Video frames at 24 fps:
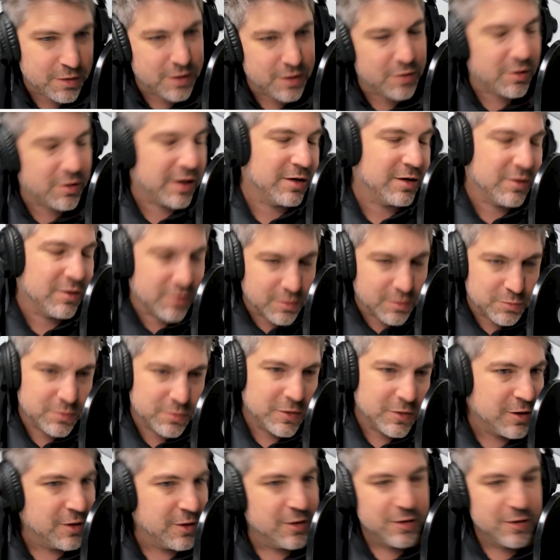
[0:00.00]
or I don't know.
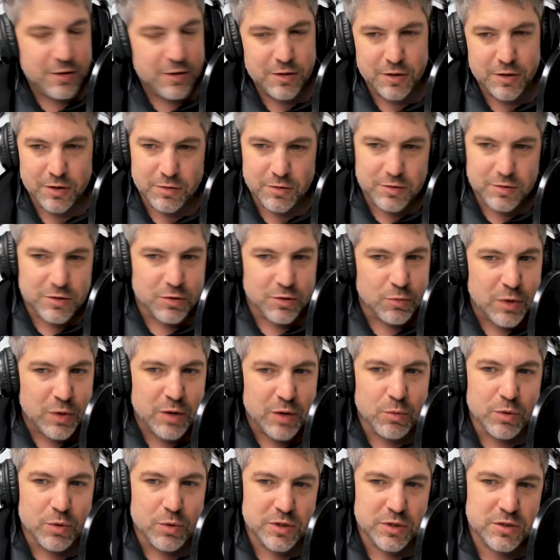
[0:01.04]
So
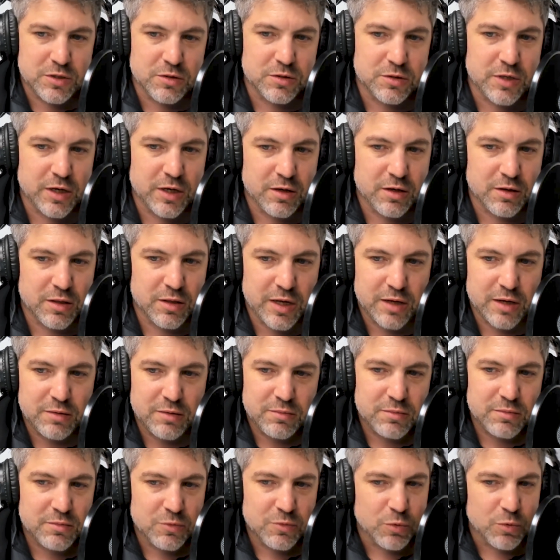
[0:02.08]
what's your take on that?
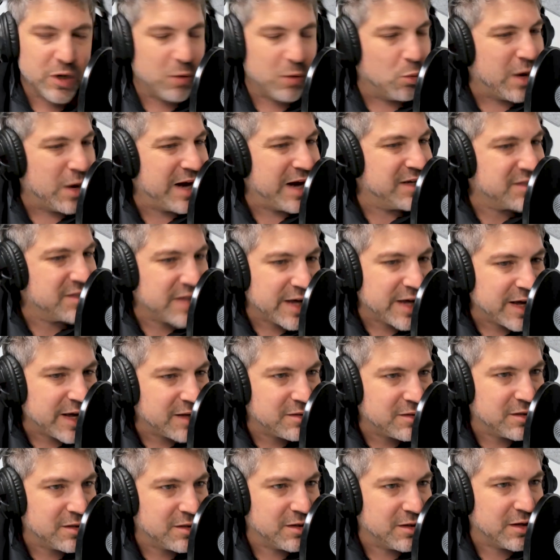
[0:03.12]
Why is
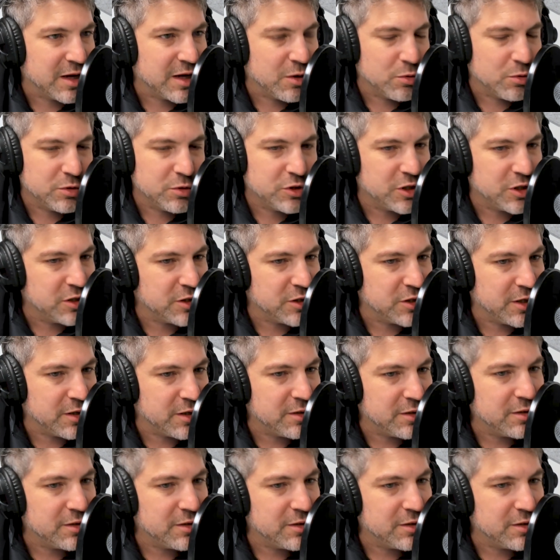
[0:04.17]
that, and how are we changing it?